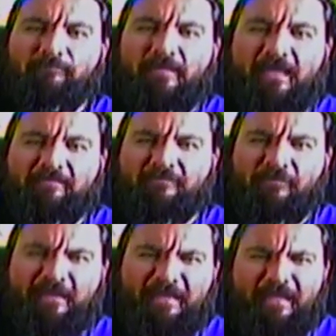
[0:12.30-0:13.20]
Has some,
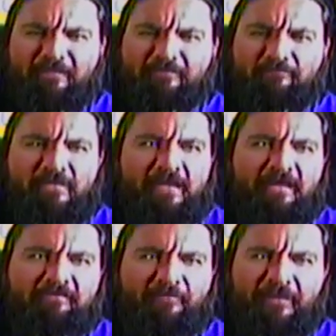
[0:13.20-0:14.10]
like, to me, it
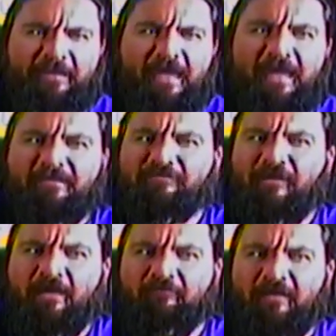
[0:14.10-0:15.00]
has some, like,
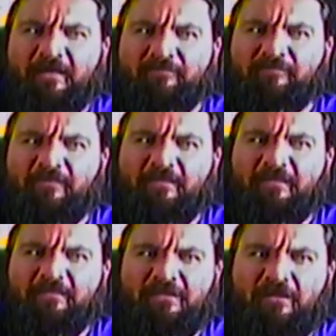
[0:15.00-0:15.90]
X-File vibes in
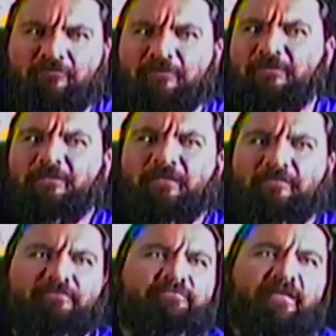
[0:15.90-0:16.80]
it, you know.
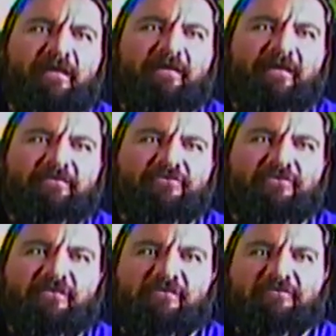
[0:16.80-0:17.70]
I
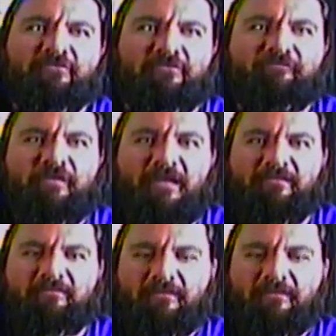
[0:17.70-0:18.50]
jokingly told a friend.